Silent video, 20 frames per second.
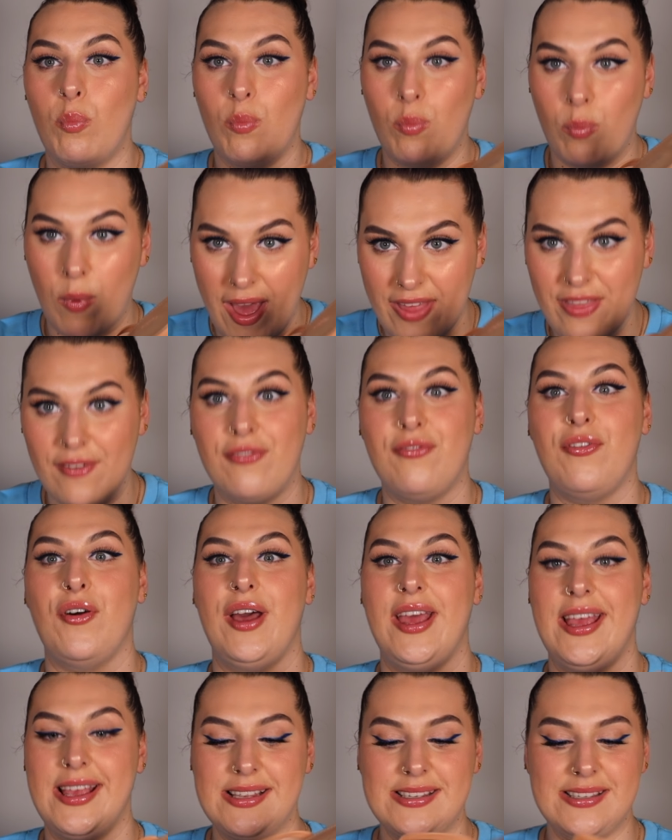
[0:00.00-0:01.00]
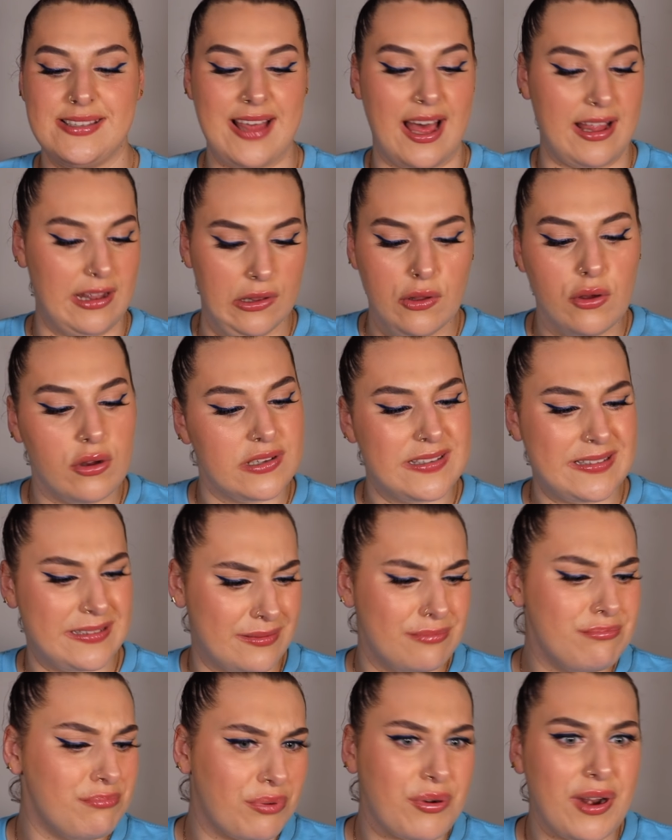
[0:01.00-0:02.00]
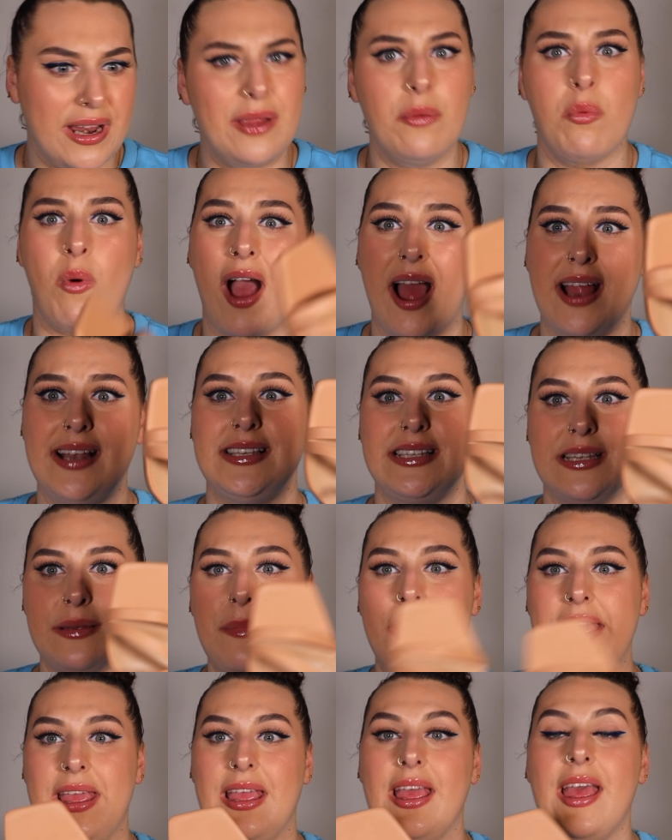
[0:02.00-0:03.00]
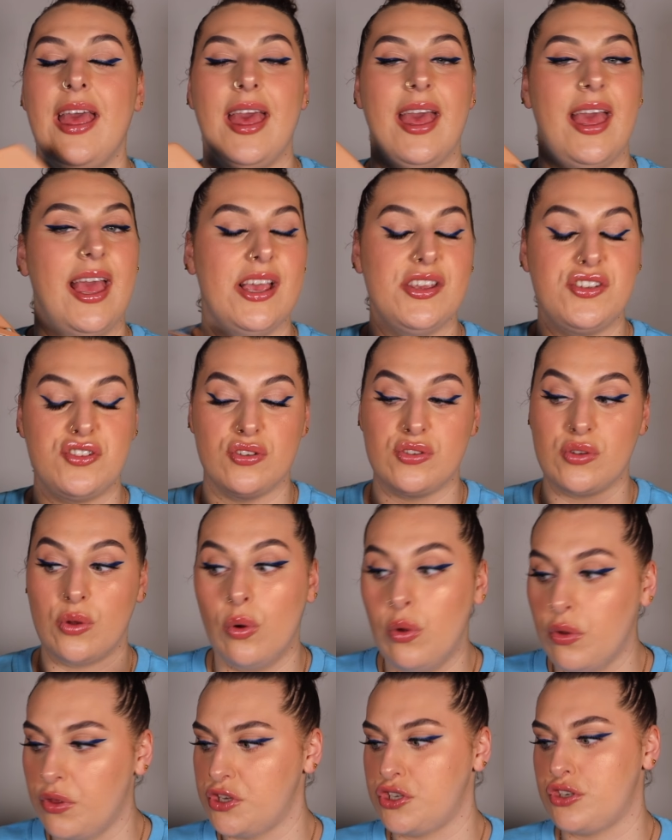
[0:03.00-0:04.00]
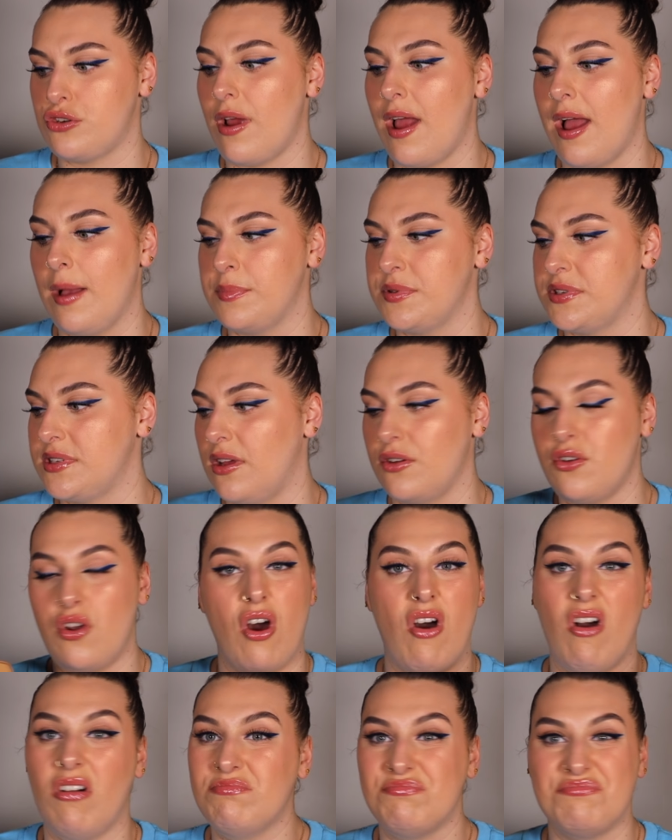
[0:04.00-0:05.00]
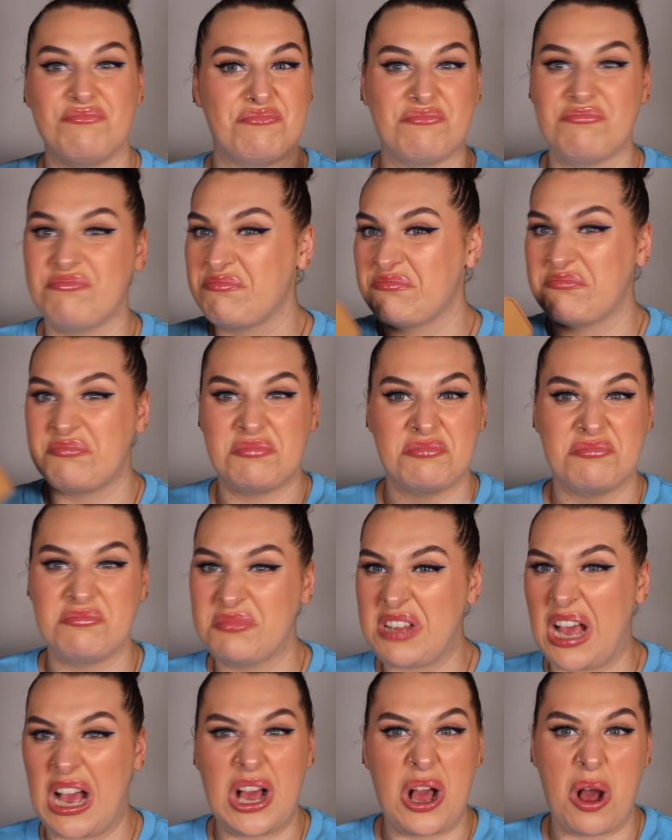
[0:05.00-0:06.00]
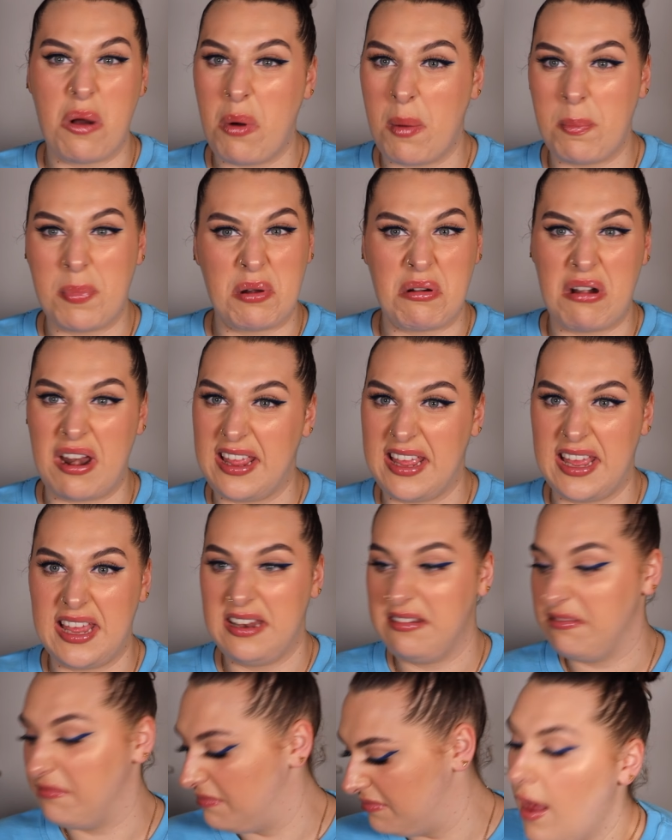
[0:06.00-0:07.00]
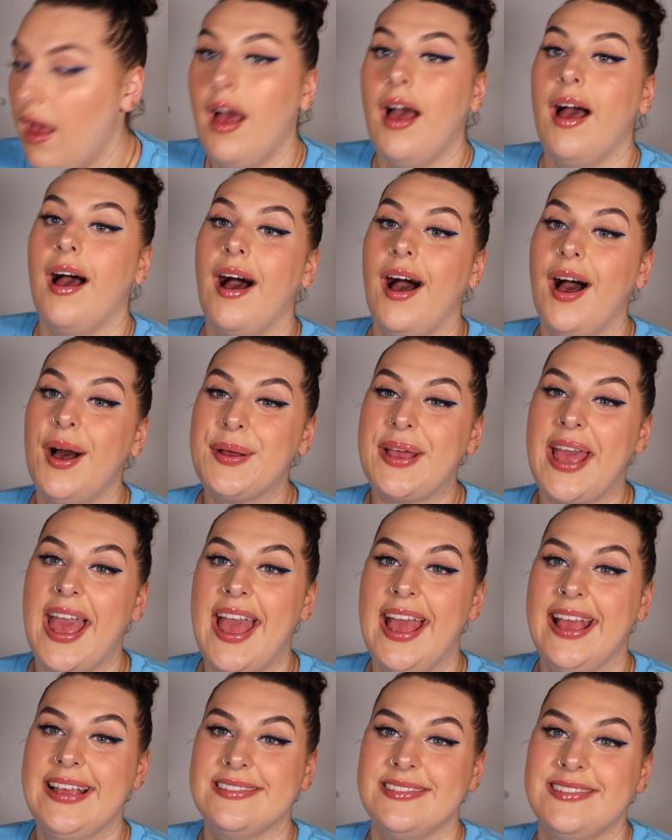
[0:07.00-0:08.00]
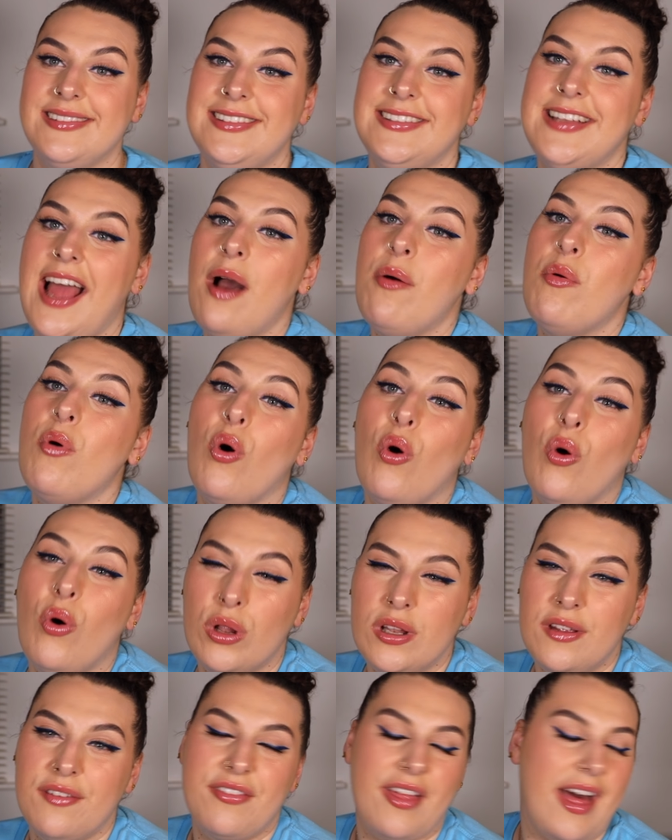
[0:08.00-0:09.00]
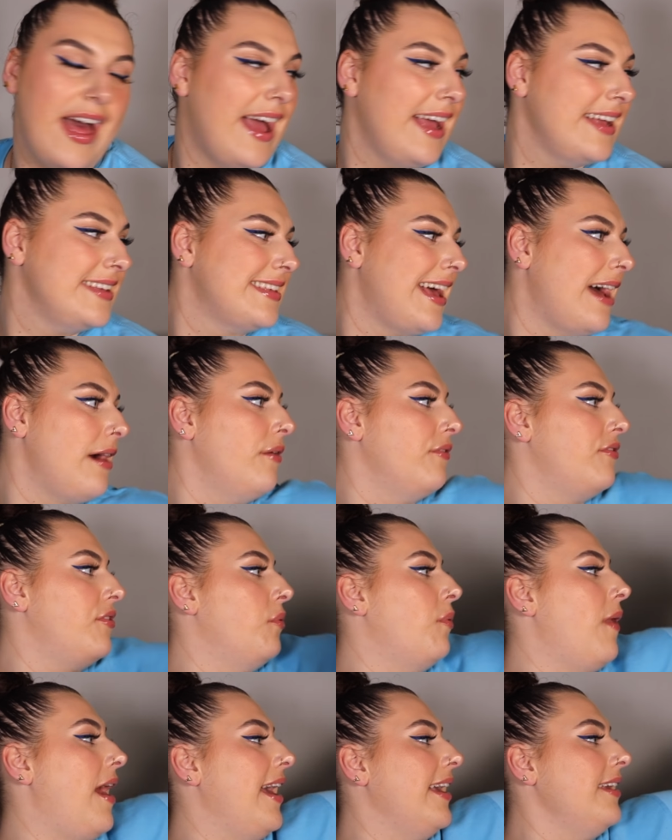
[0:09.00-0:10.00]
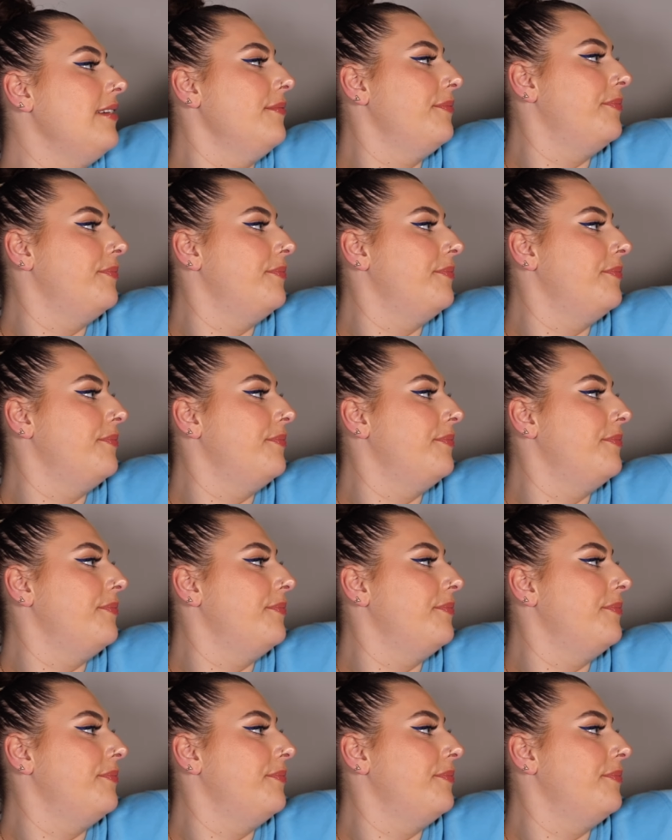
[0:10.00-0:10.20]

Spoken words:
where the foot is, that looks pretty wide to me. It's just all the straps are not cooperating. Okay, now all of that is out of the way.